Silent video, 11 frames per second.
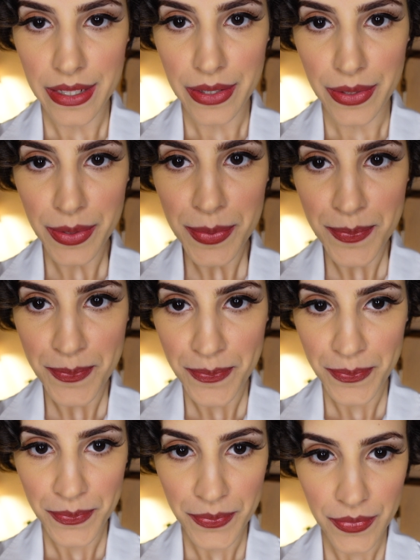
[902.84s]
here,
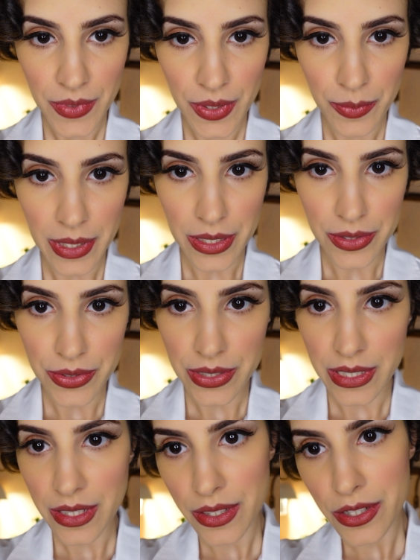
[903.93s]
right
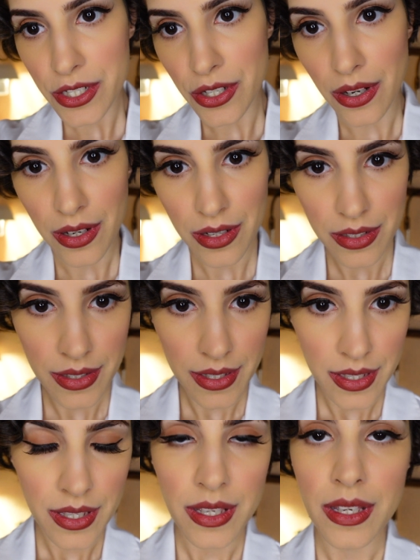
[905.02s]
underneath your jaw
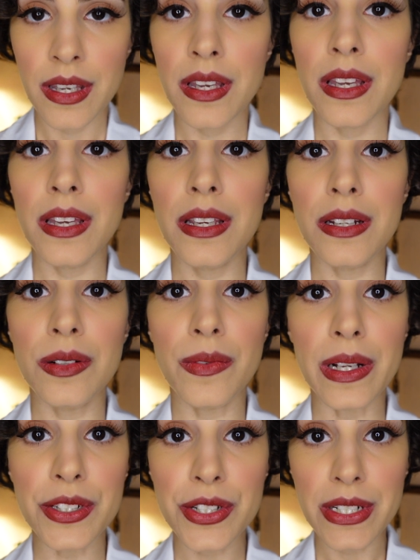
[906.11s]
and
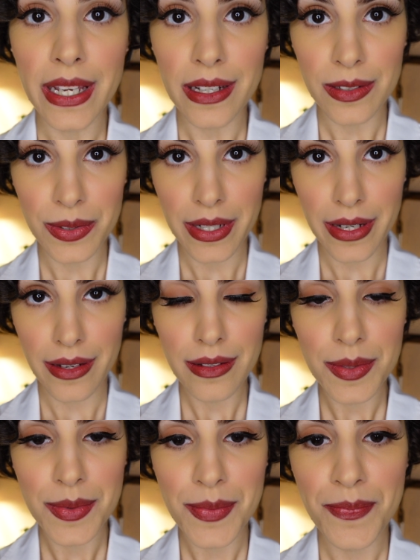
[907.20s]
around your neck, okay?
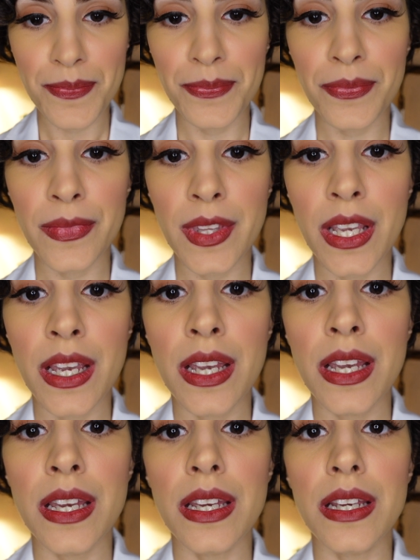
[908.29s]

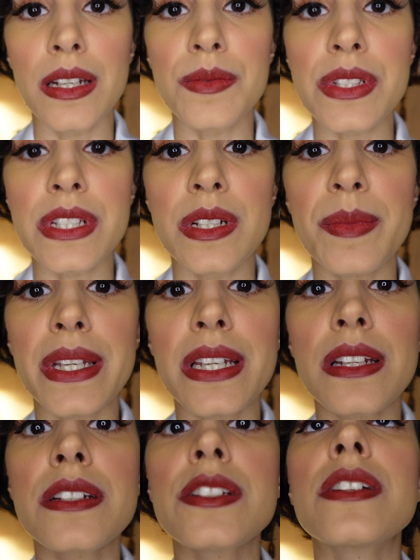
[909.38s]
And I'm just going to make
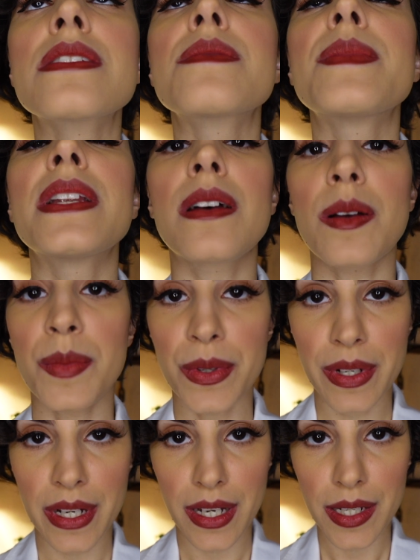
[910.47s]
an adjustment up,
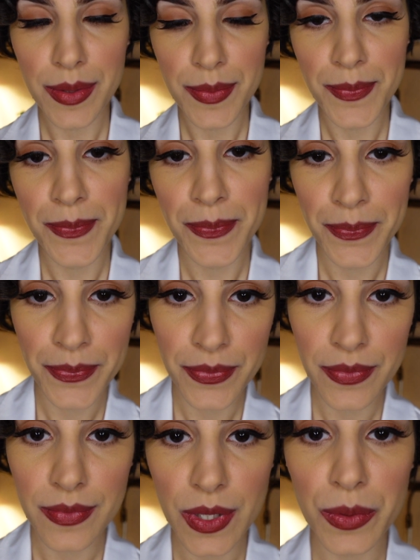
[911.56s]
okay?
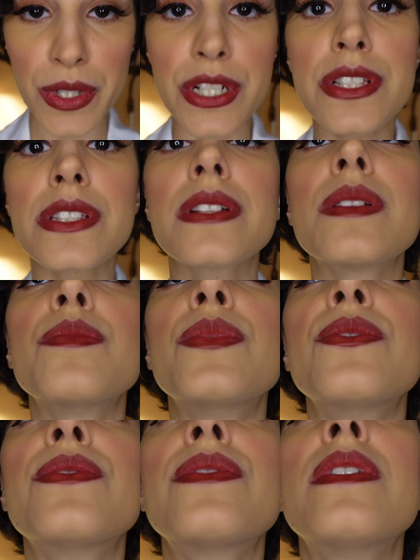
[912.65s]
We're just going to move